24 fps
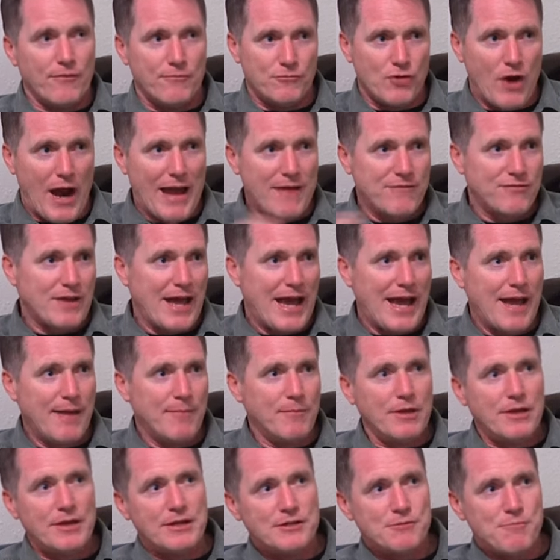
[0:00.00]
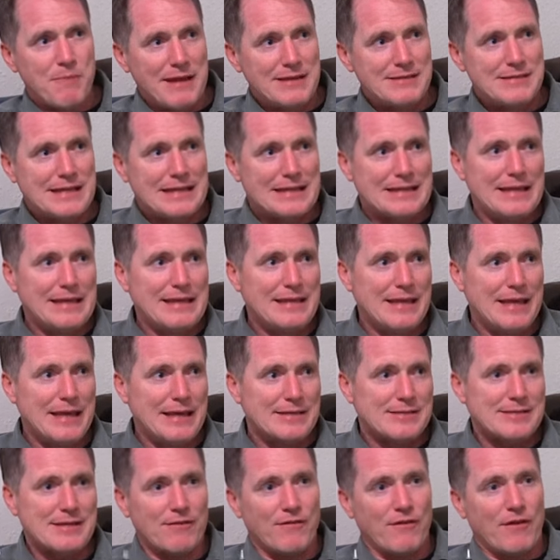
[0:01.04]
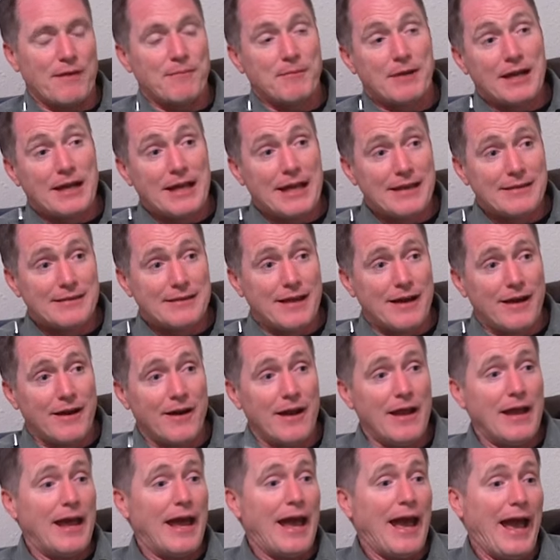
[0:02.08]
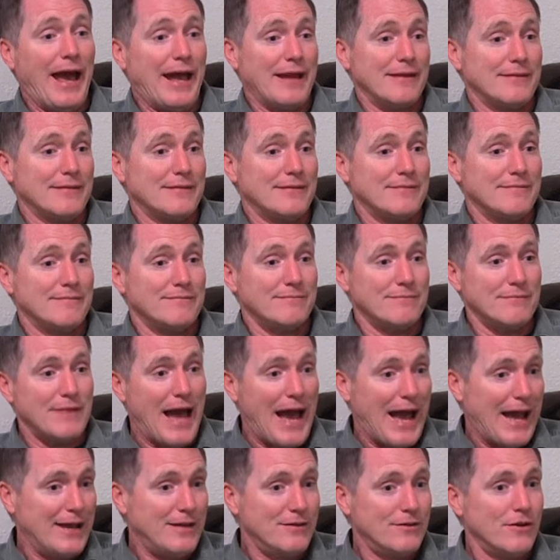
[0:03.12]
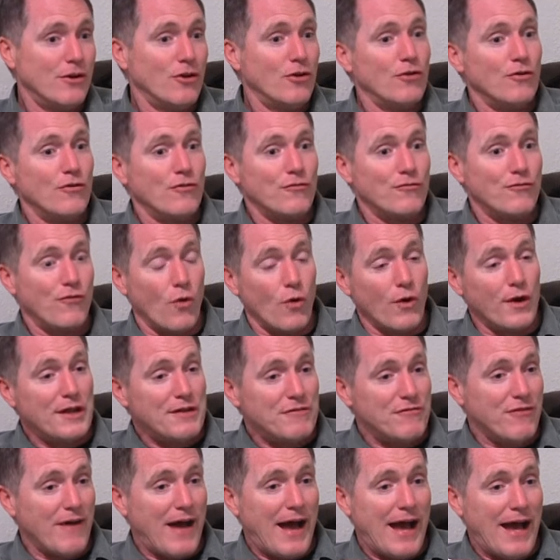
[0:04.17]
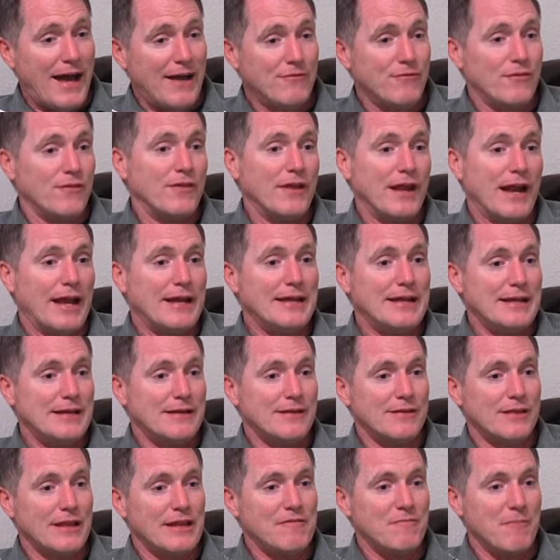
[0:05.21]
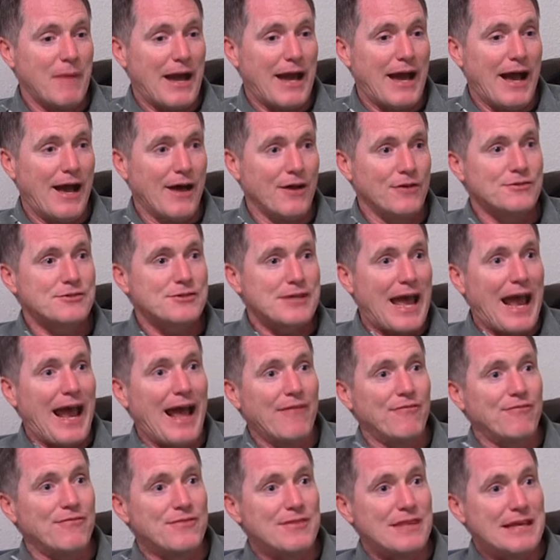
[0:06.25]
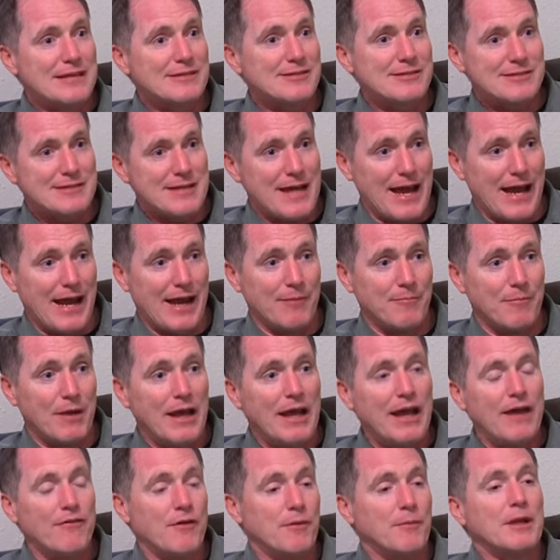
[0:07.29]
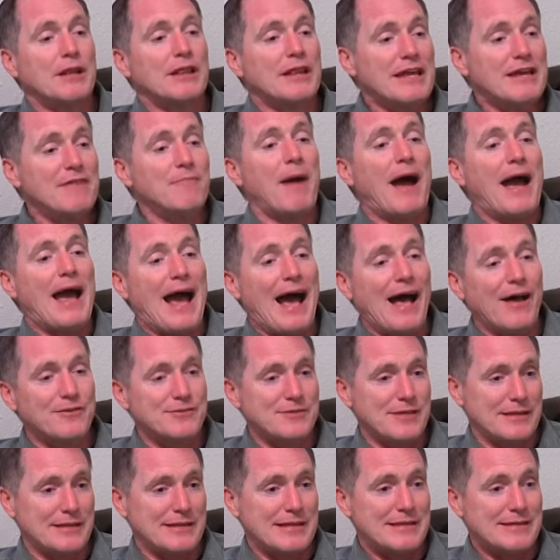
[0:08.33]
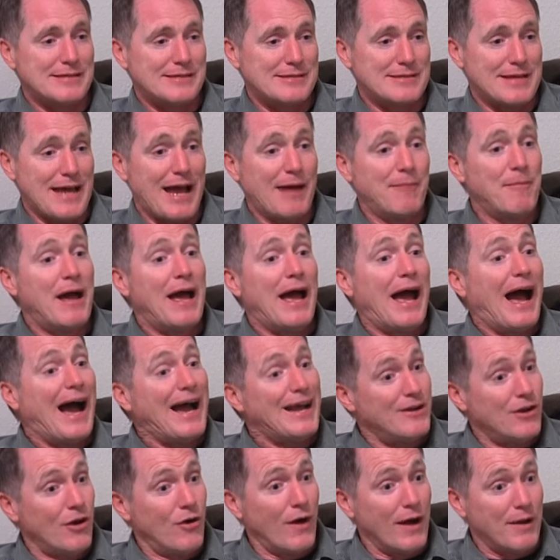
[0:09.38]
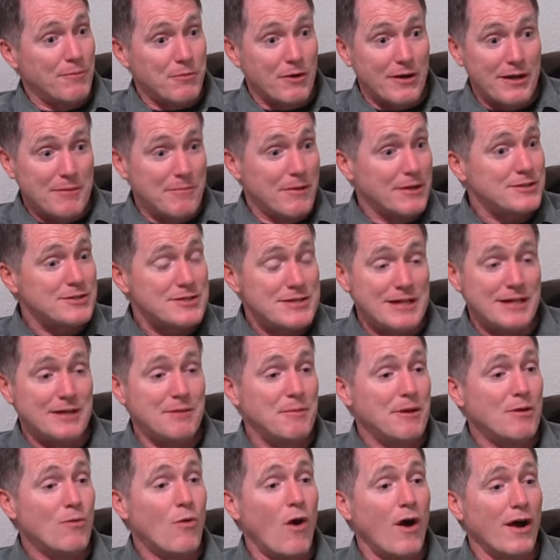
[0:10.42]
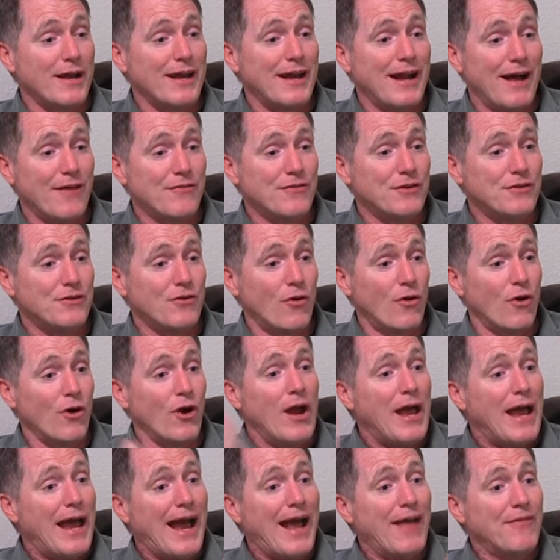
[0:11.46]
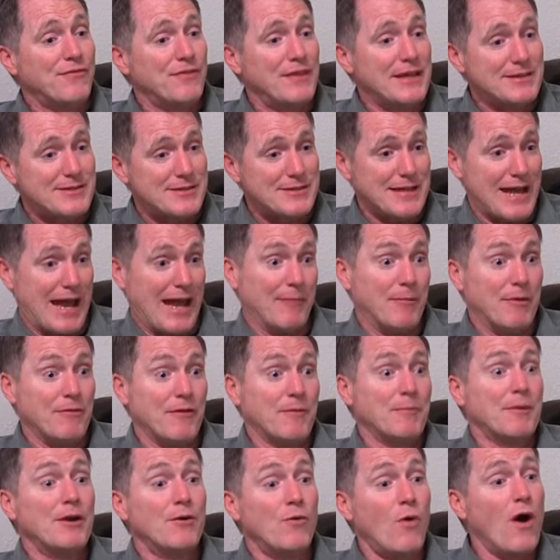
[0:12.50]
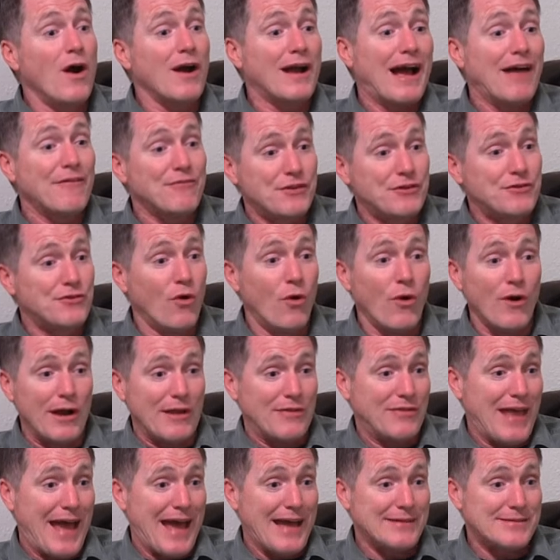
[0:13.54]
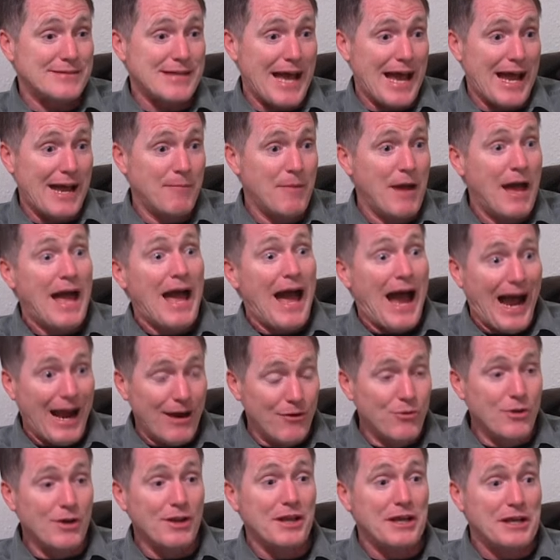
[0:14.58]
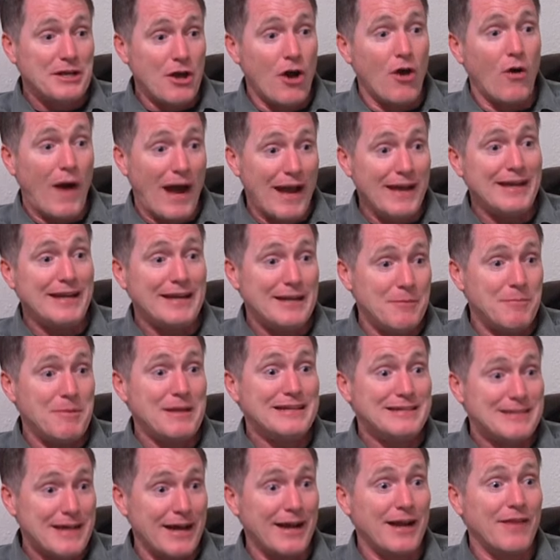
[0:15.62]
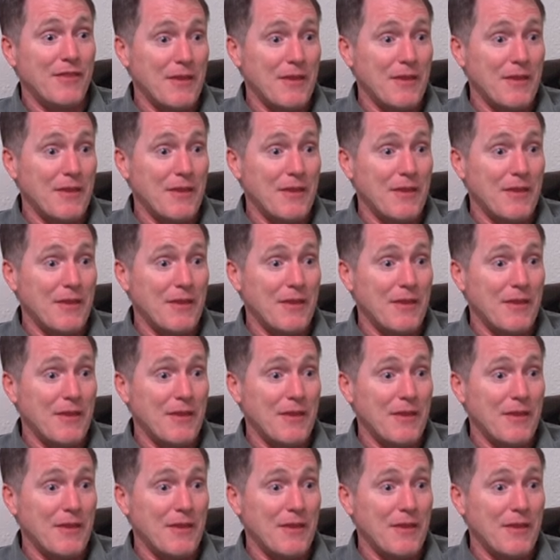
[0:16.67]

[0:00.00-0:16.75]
drive time is basically this if i'm going to get there at 9 45, then I need to leave my house at this time. If I'm going to leave my house at this time, I know I pretty much need to be walking out the door at this time. If I'm going to walk out the door at that time, I really know I need to be done